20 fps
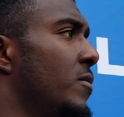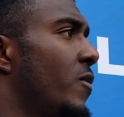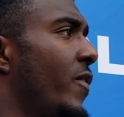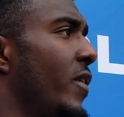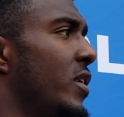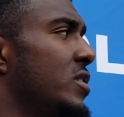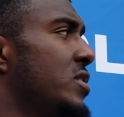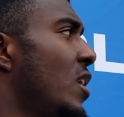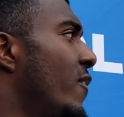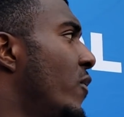
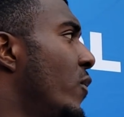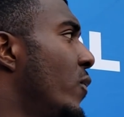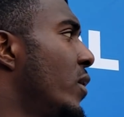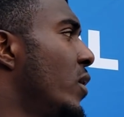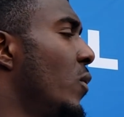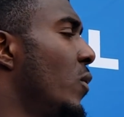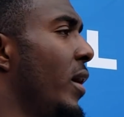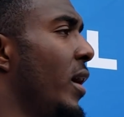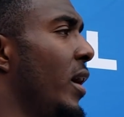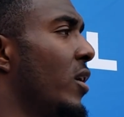Finish off
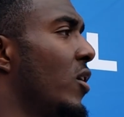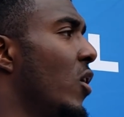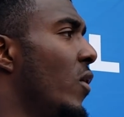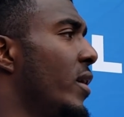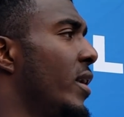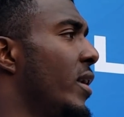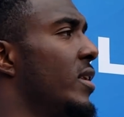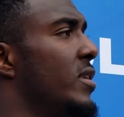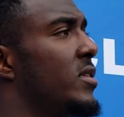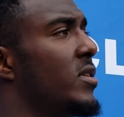with a win
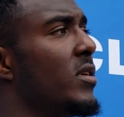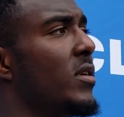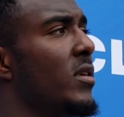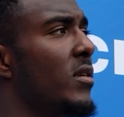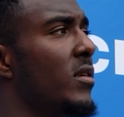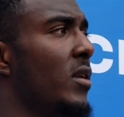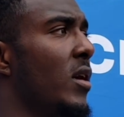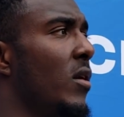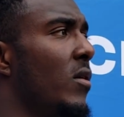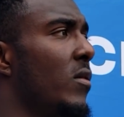going
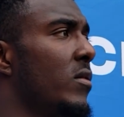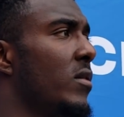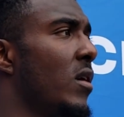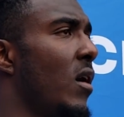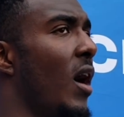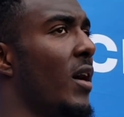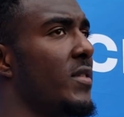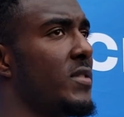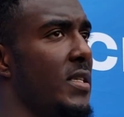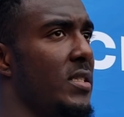into, you know,
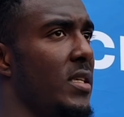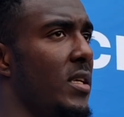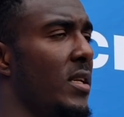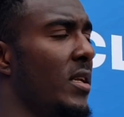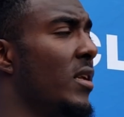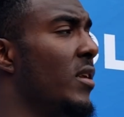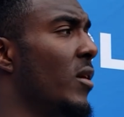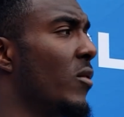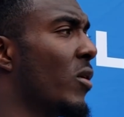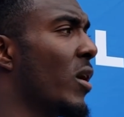the off
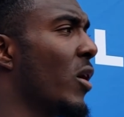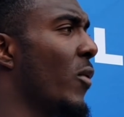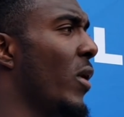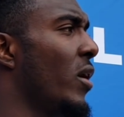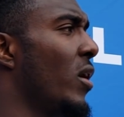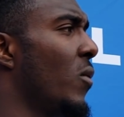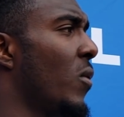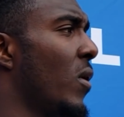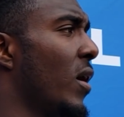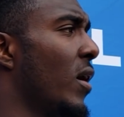season, get
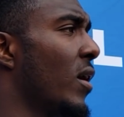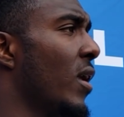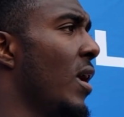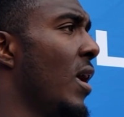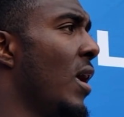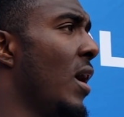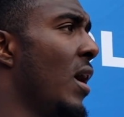ready to work.